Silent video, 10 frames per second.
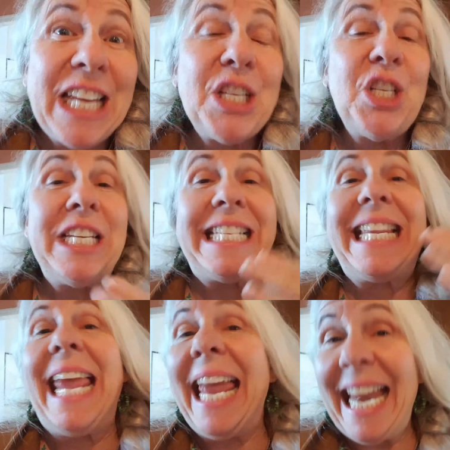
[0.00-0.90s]
She's
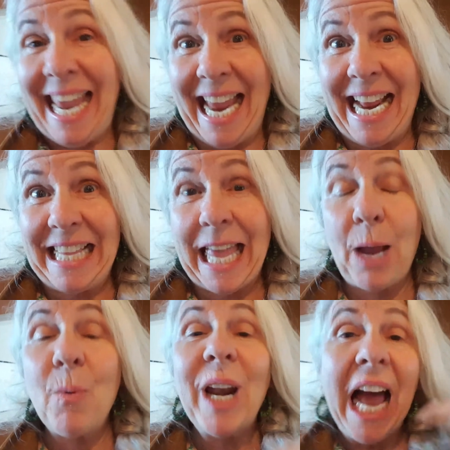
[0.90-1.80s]
kidding.
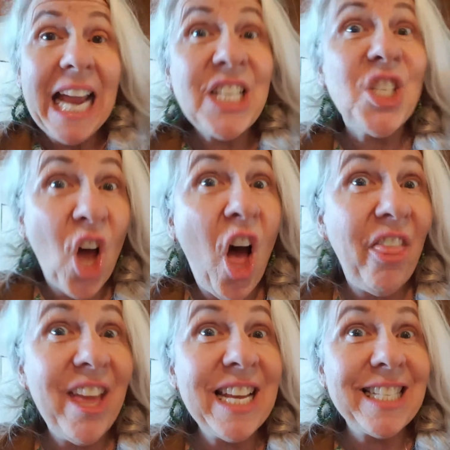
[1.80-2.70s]
Like when I saw
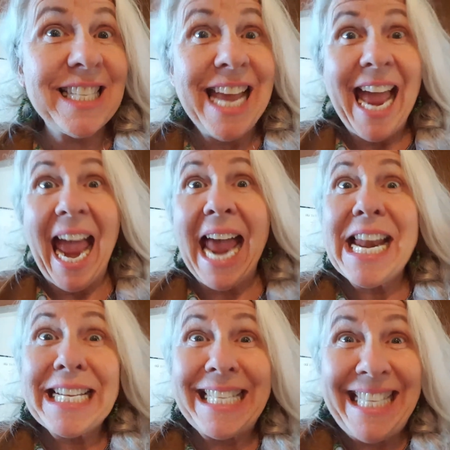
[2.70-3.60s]

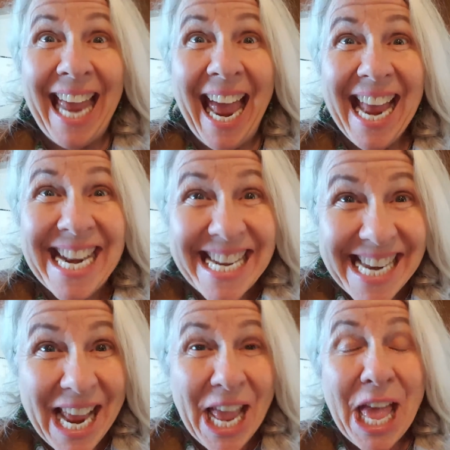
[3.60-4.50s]
this
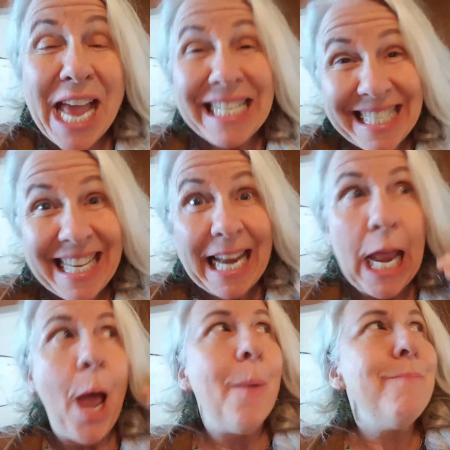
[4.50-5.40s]
and it said
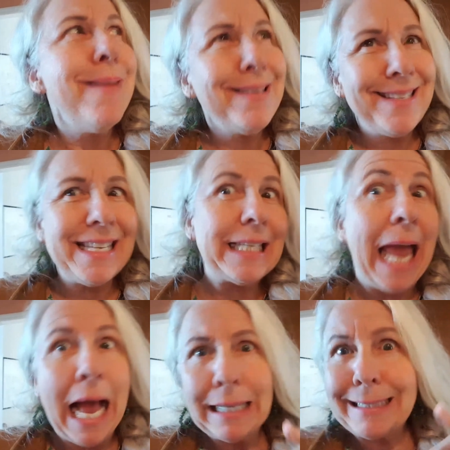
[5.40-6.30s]
Mrs.
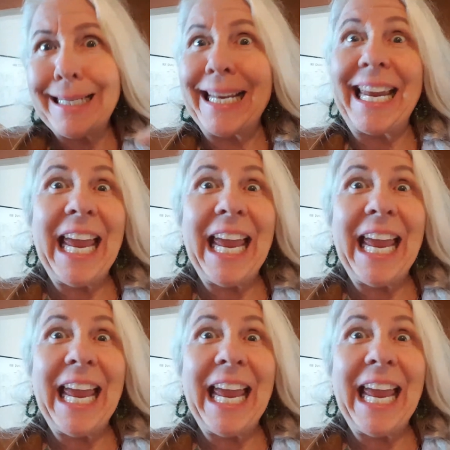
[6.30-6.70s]
Keltic